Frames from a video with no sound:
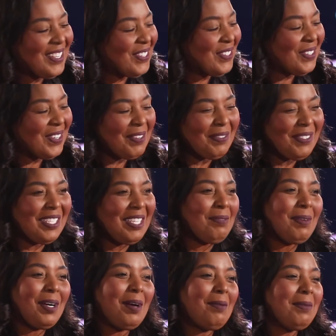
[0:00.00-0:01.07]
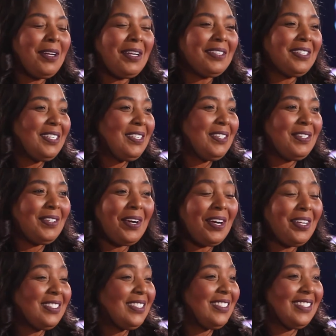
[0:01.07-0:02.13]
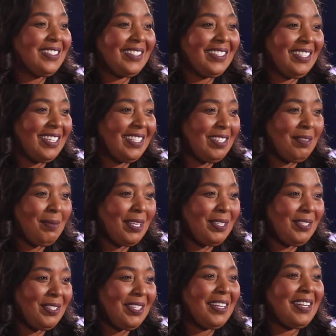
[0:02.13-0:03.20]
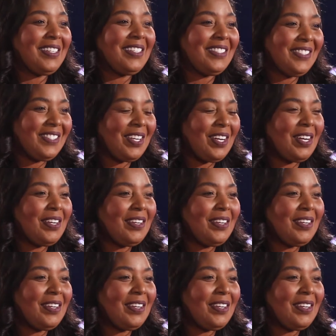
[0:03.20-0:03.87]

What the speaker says: I grew up seeing Muhammad Ali constantly at the Masjid Al Ansar.